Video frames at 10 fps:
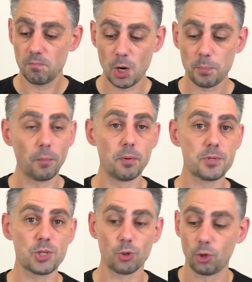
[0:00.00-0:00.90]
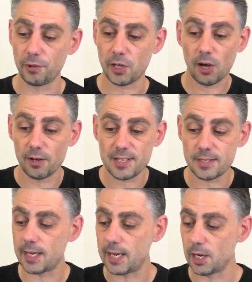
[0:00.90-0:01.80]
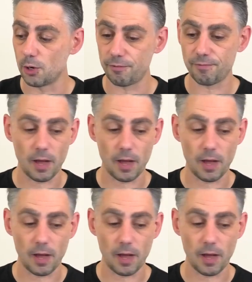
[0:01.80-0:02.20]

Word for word: no problems at all. The card is thick enough.